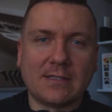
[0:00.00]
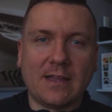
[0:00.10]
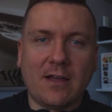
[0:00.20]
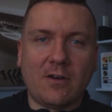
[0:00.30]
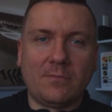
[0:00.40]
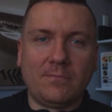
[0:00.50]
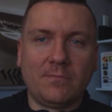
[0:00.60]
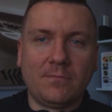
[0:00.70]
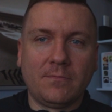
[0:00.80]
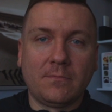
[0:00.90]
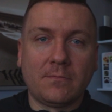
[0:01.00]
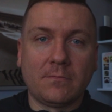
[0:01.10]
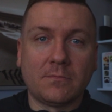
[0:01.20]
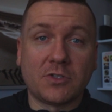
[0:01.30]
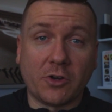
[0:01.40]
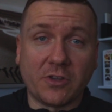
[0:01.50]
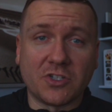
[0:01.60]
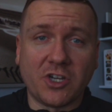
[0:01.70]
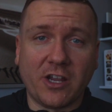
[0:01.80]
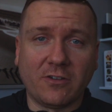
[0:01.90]
CL. Start
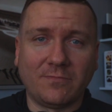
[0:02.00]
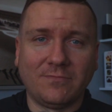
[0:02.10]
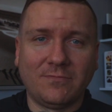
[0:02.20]
this channel.